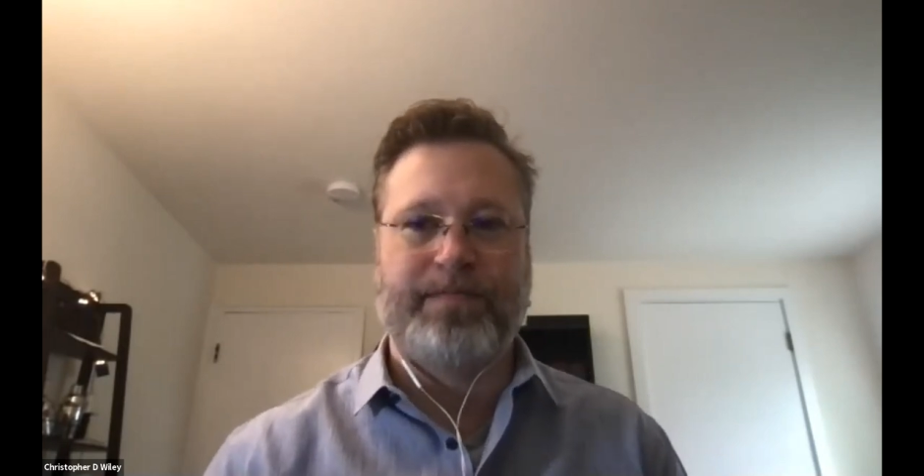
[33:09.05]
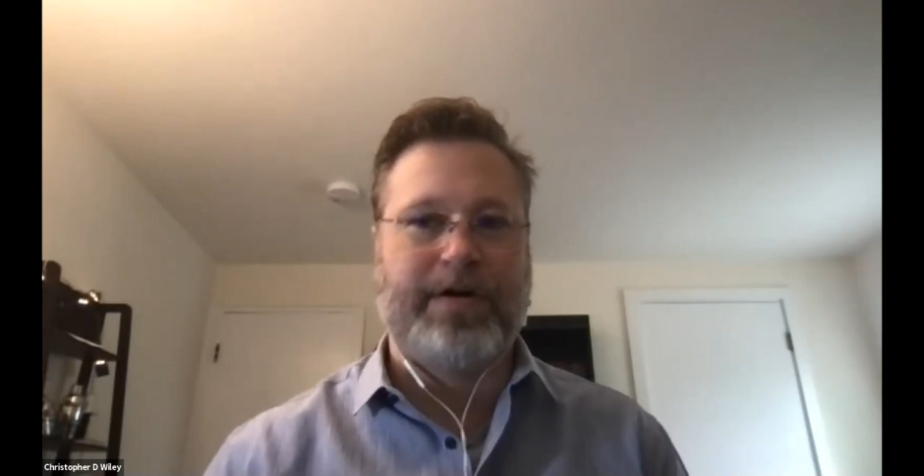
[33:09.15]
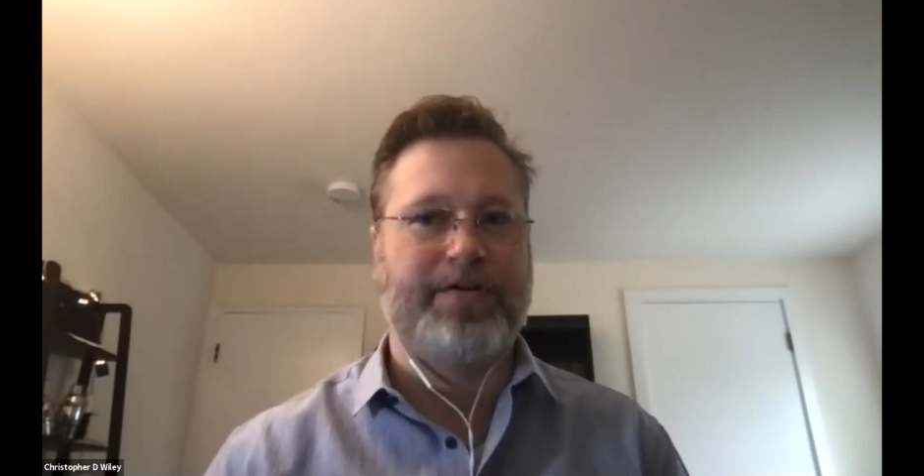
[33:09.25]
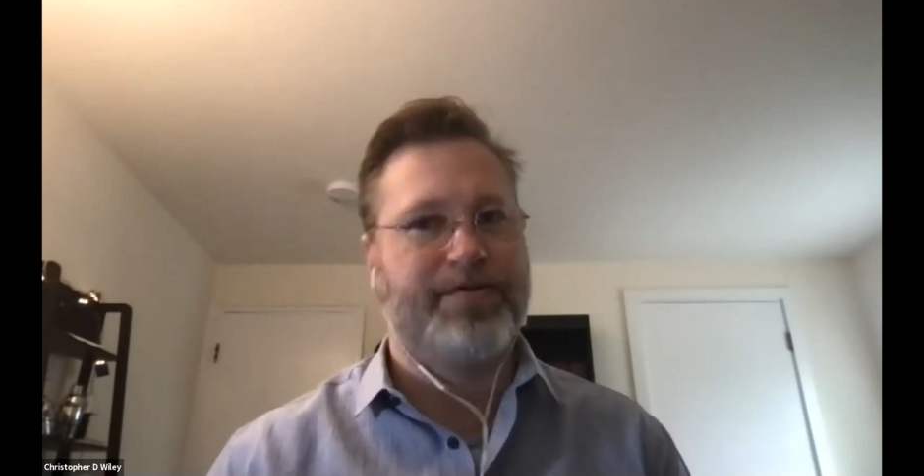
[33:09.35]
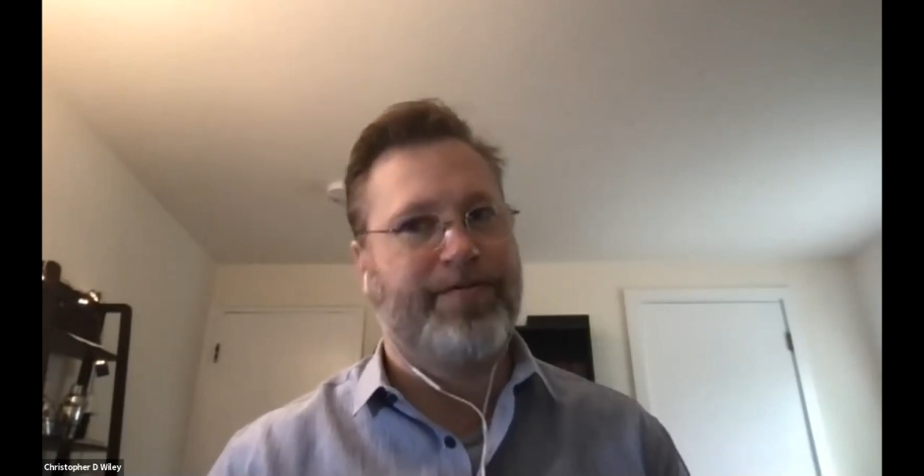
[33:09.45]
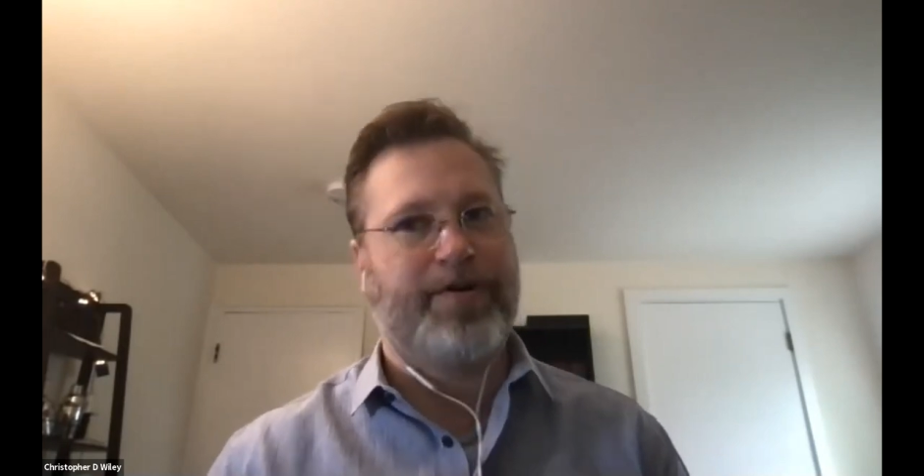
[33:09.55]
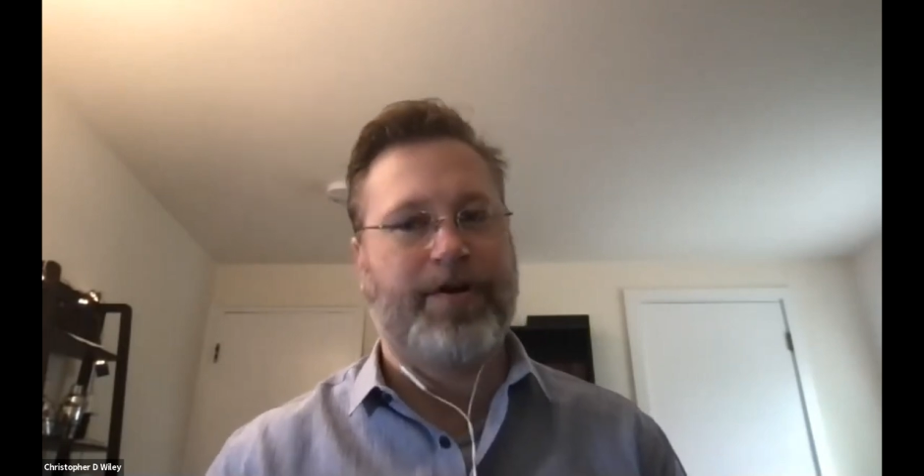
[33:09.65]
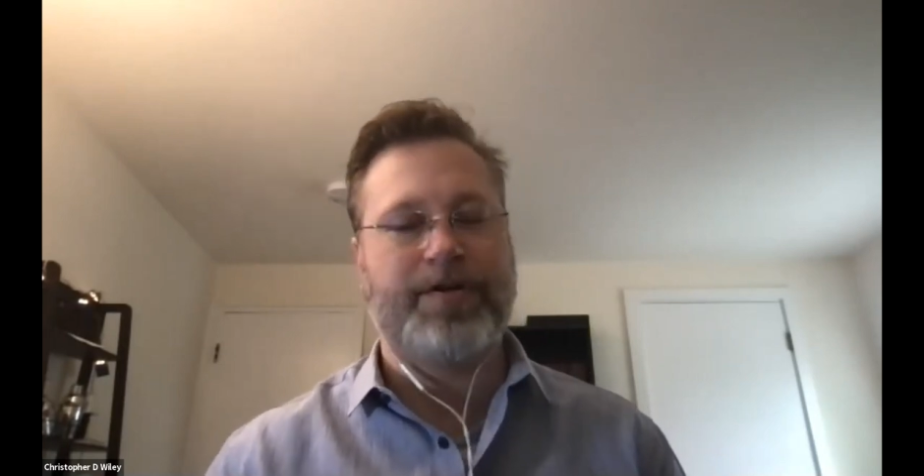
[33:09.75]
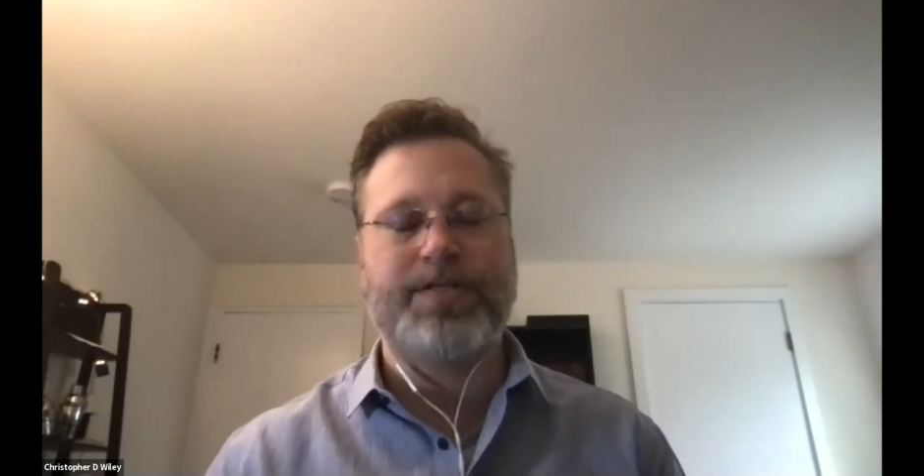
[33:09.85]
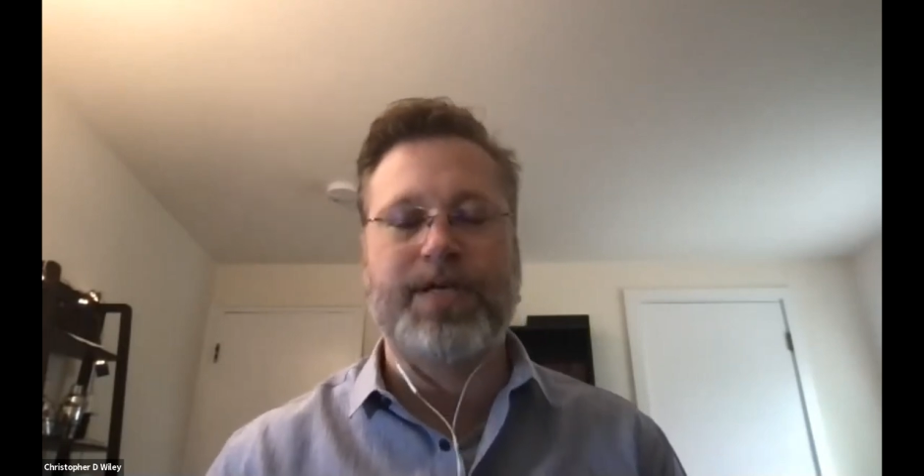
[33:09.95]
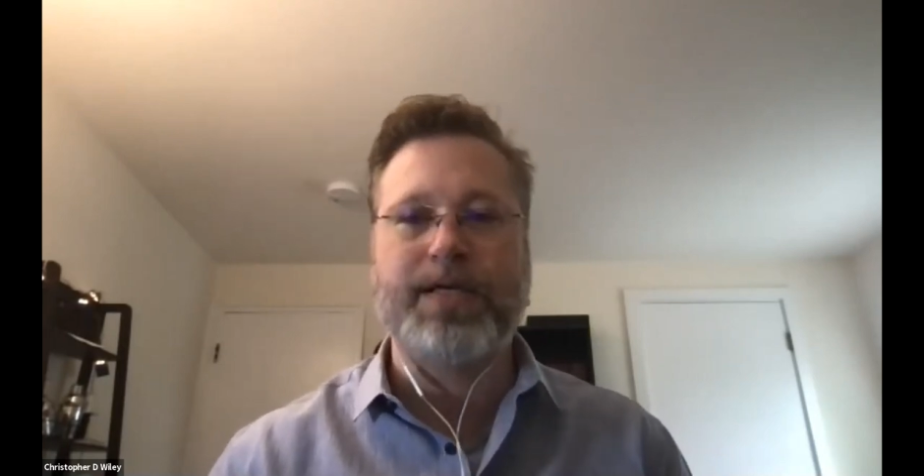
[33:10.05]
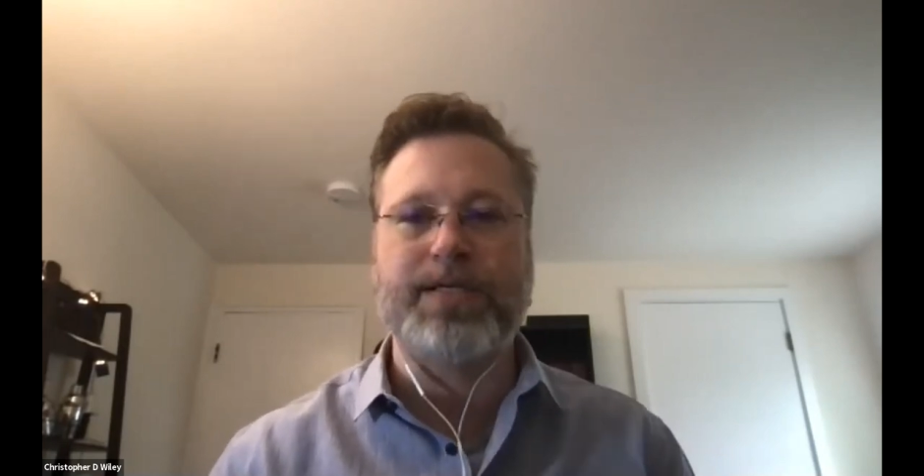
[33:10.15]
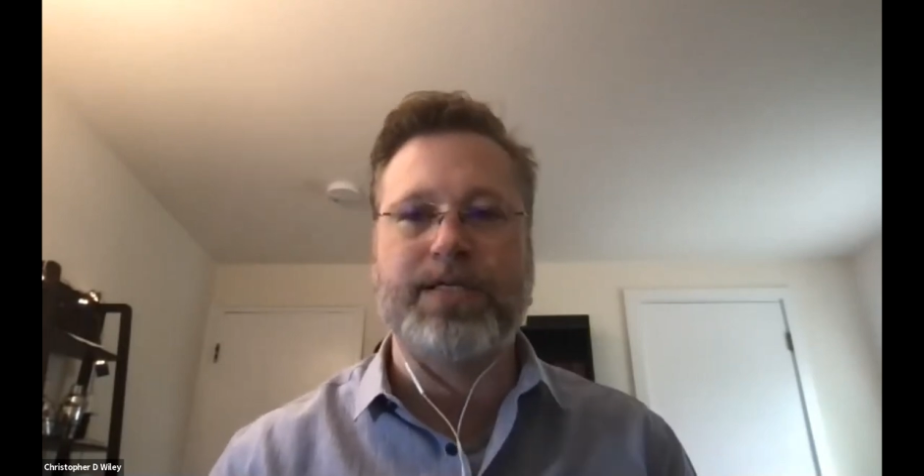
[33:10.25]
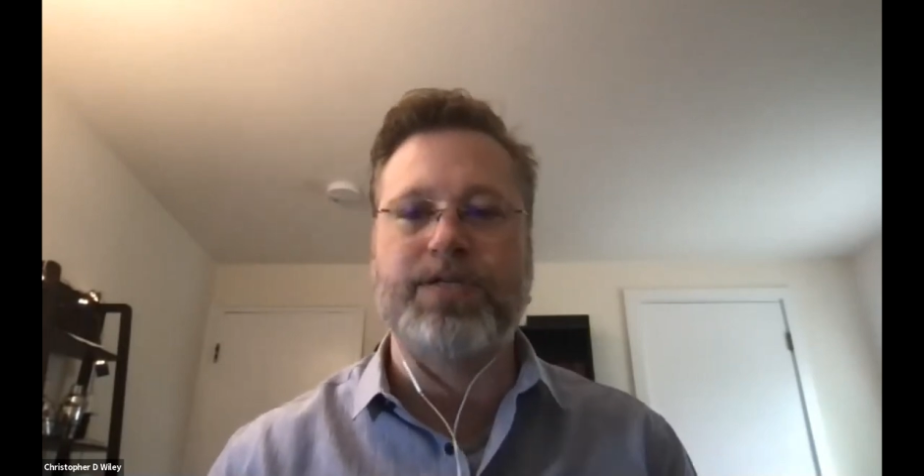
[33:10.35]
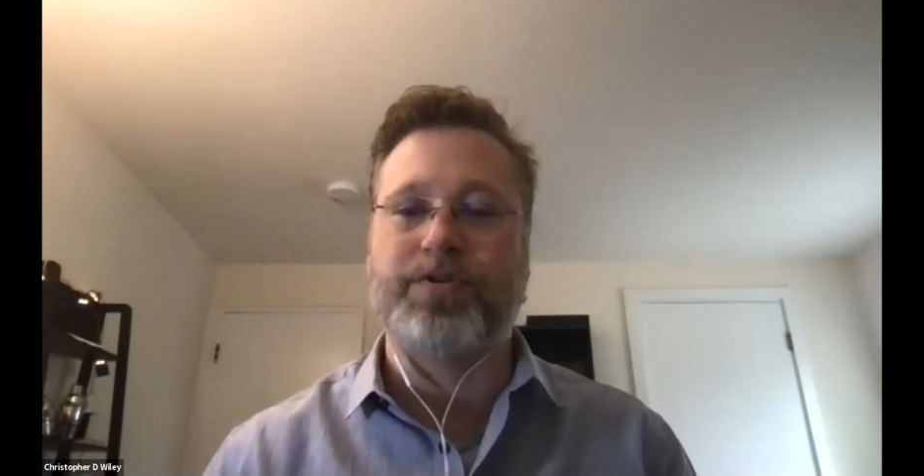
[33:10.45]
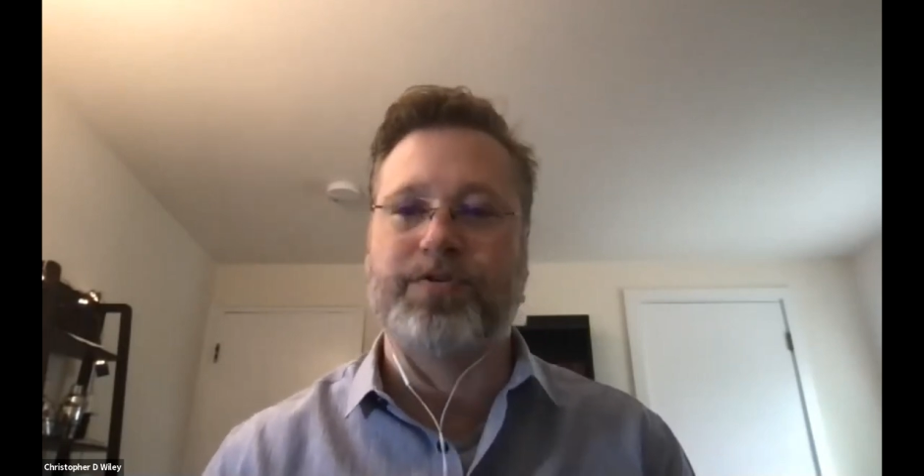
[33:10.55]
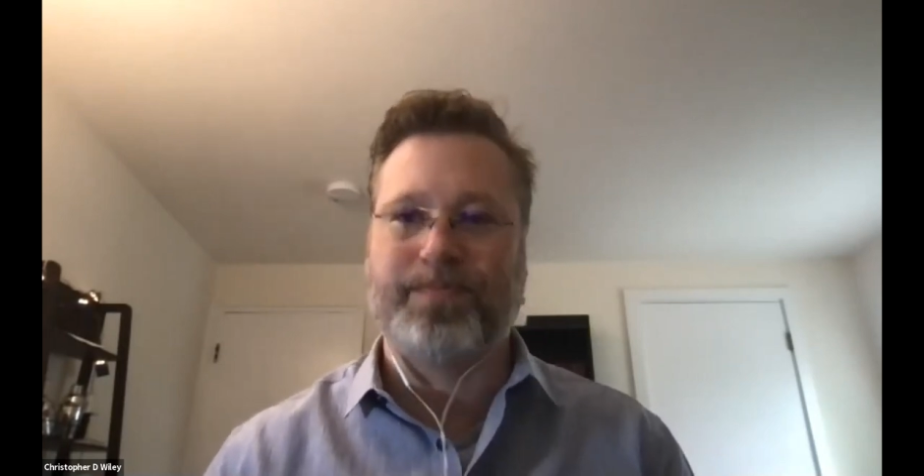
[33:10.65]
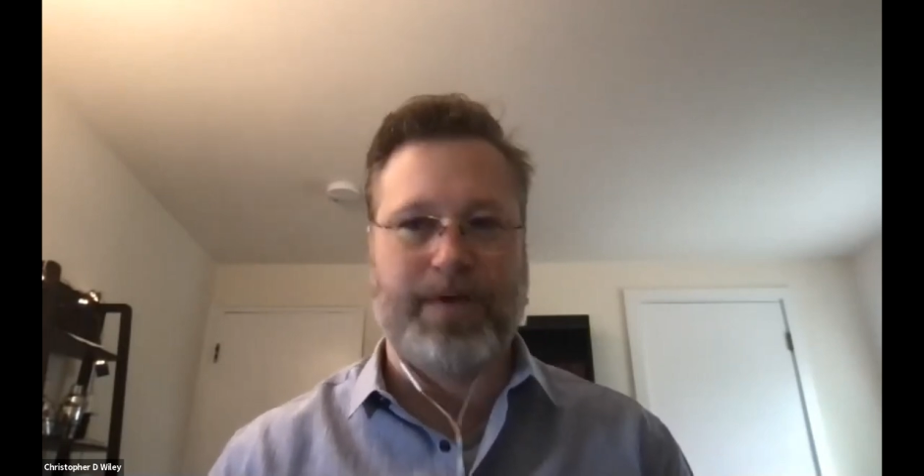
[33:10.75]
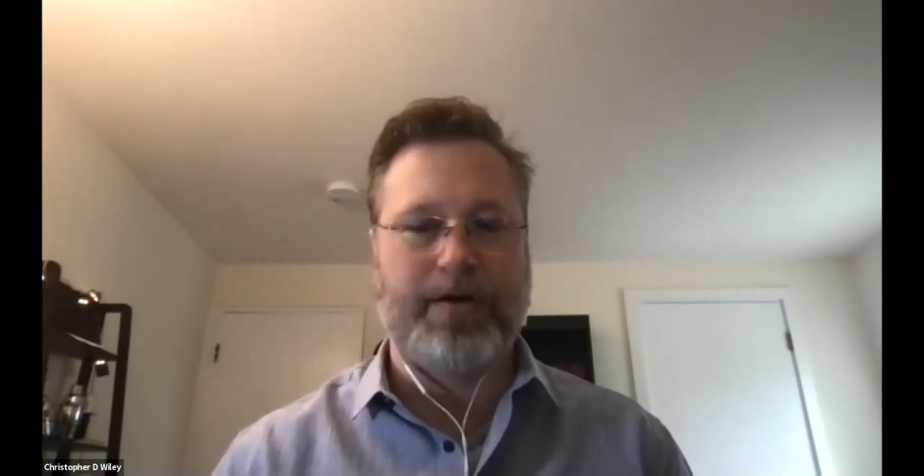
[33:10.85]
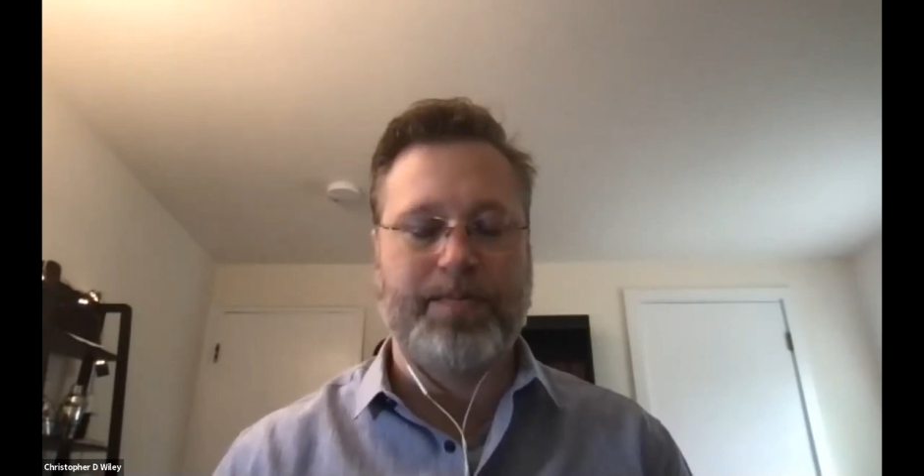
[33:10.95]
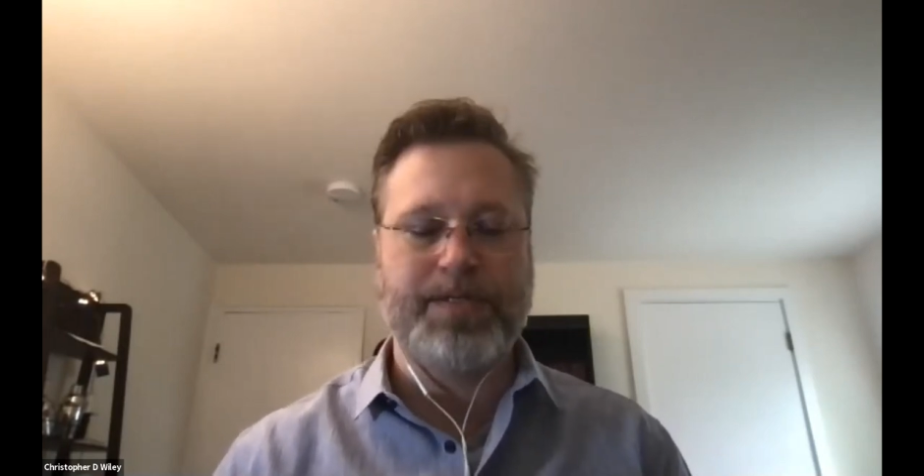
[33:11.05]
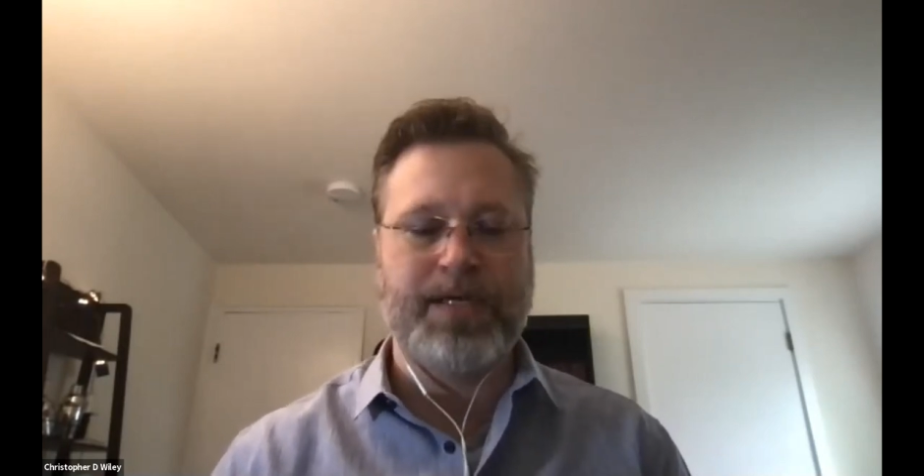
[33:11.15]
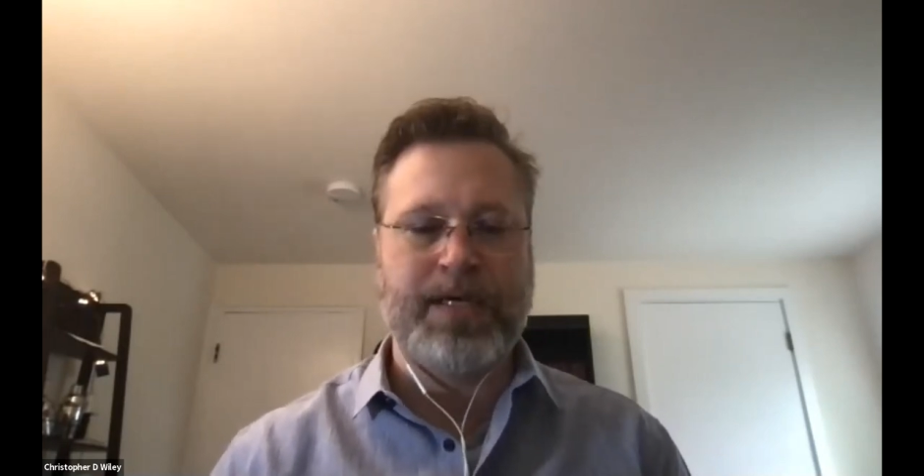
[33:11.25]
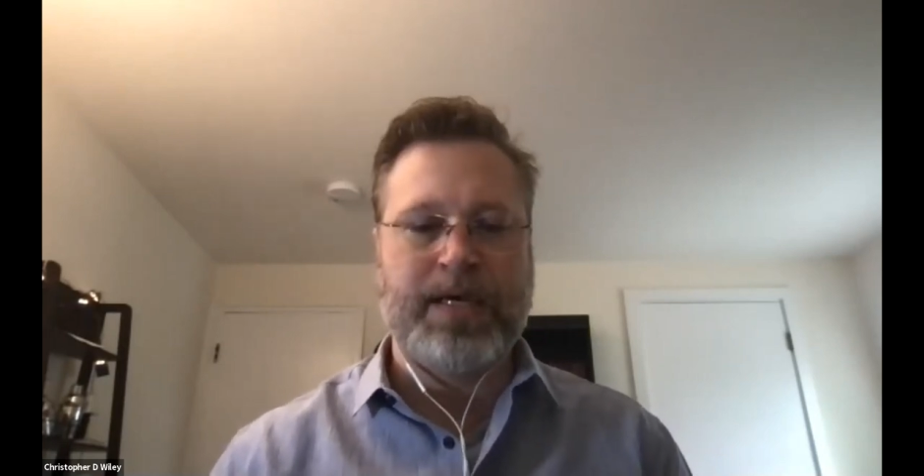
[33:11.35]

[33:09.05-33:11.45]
also very good scientists, which helps